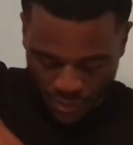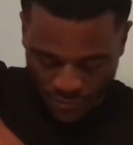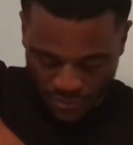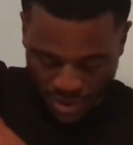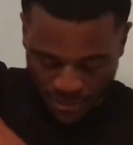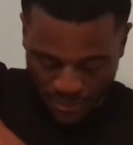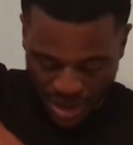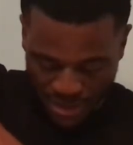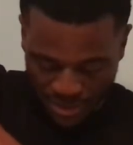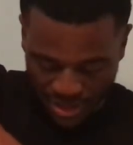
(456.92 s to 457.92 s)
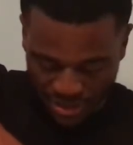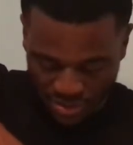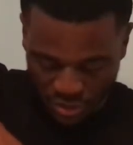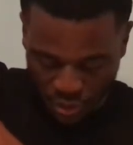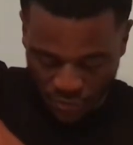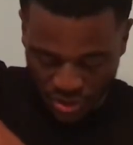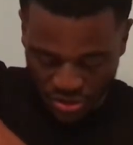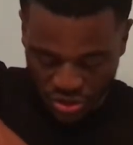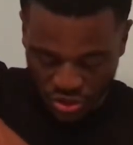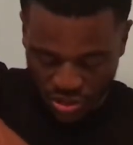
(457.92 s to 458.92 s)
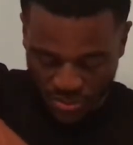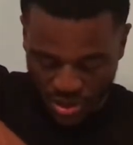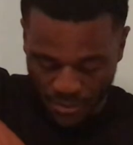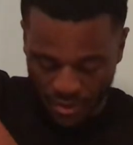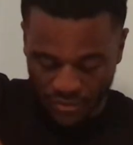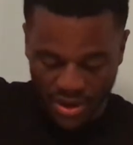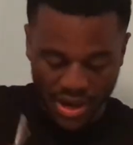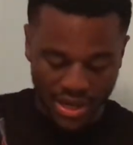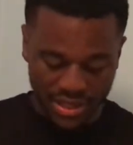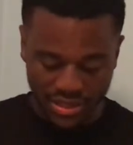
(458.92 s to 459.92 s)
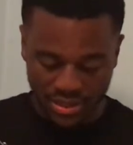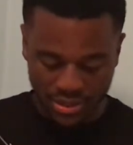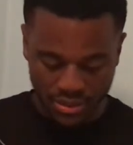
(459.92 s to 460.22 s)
for my pipe cleaners to go through. It's just going to be above my eyes.